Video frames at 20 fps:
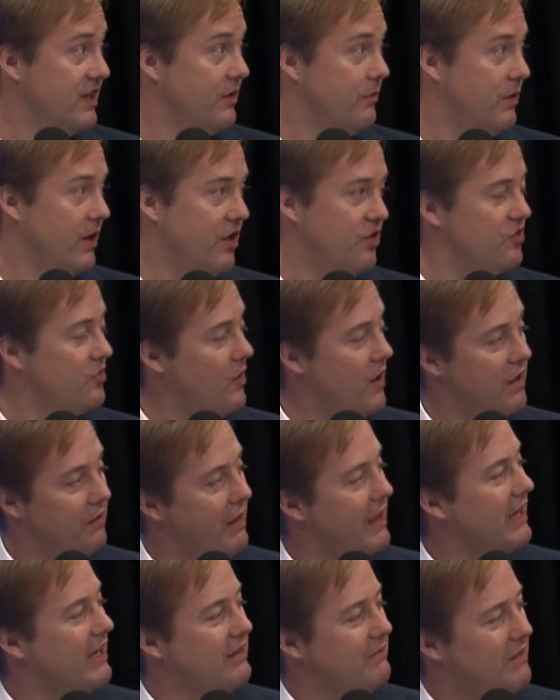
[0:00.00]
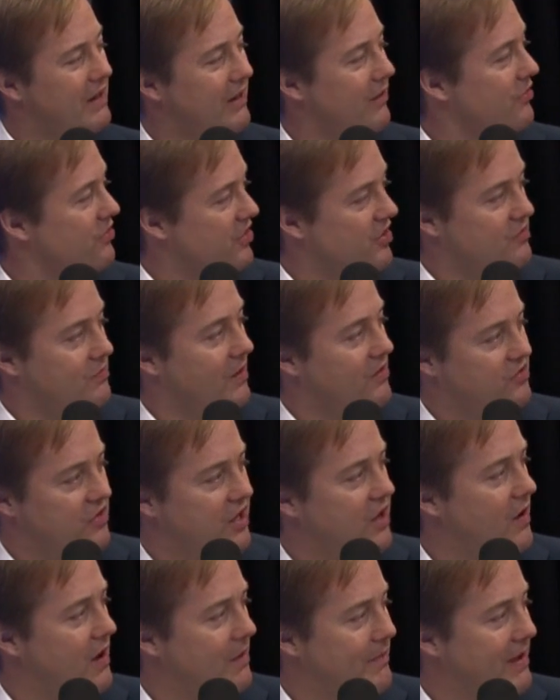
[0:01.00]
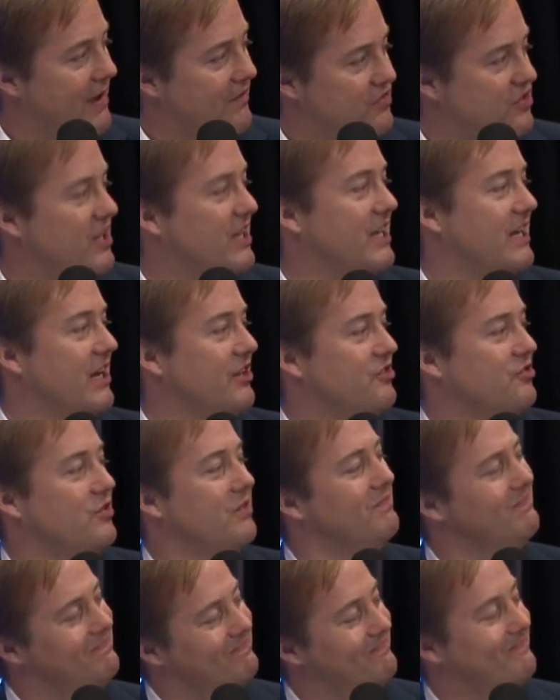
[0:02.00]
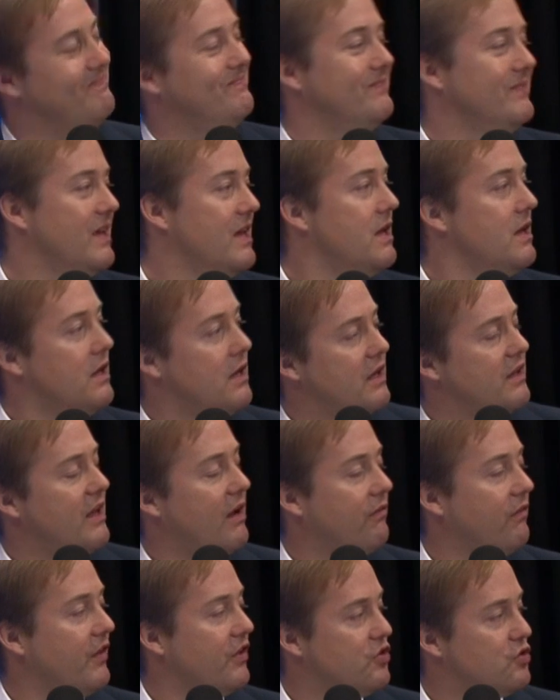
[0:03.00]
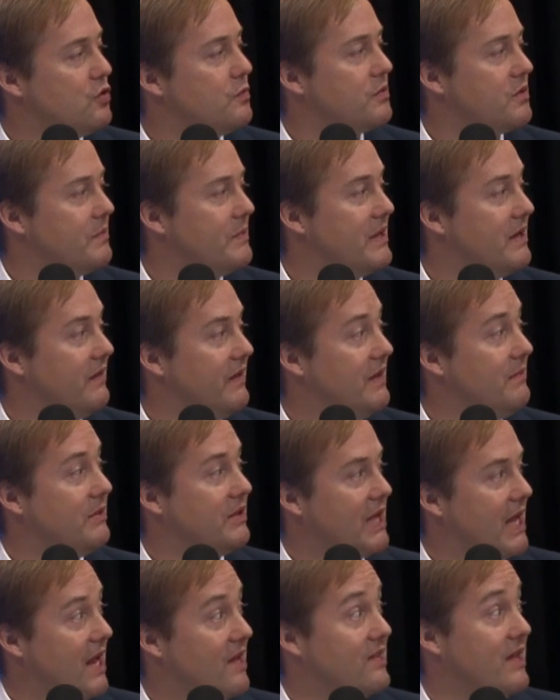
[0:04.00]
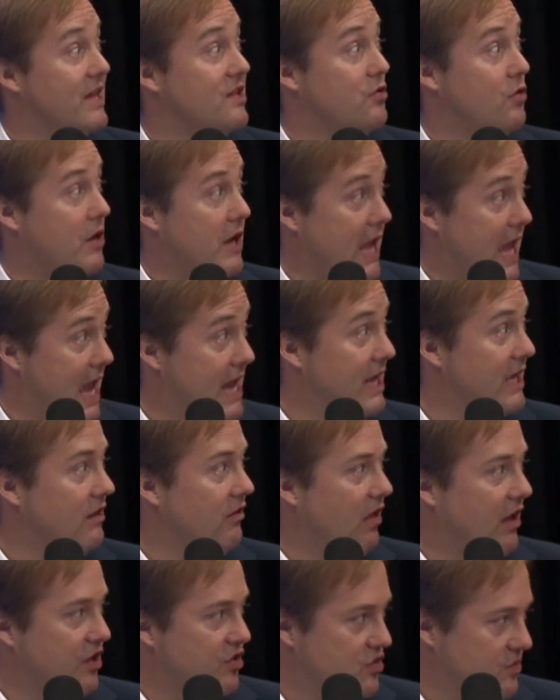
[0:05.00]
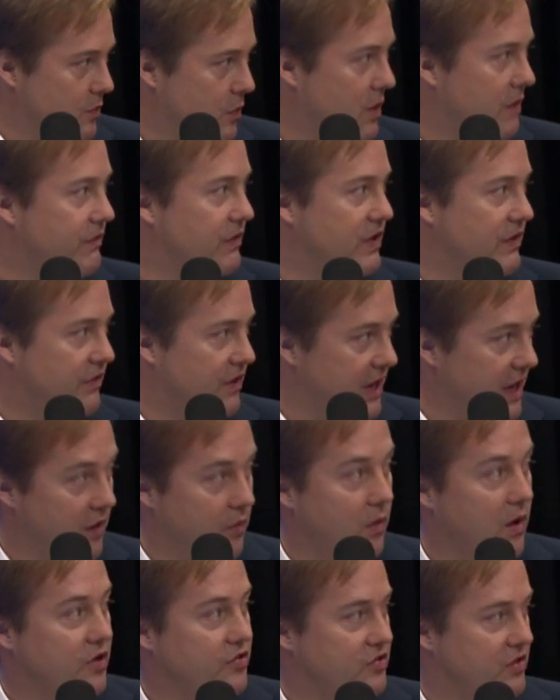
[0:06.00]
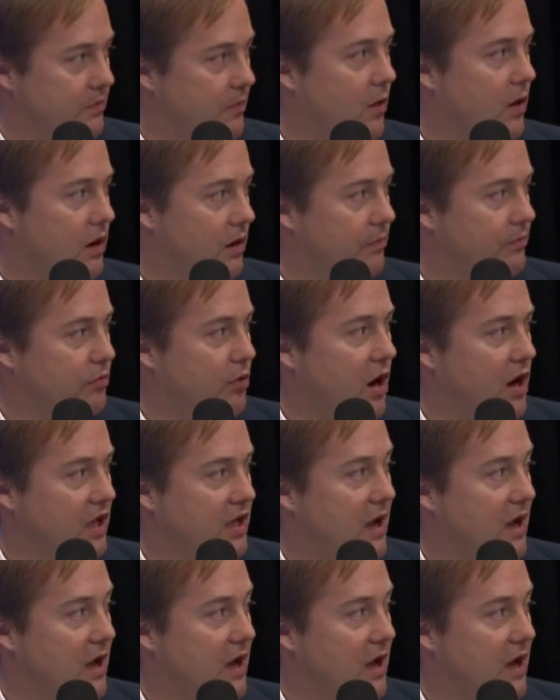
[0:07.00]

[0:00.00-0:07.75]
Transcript: And when I saw it, like I don't know, six months ago, I may have seen it. and I just thought, hmm, not really super appealing. But then as they started adding a lot of support for different networks and the par- product mm.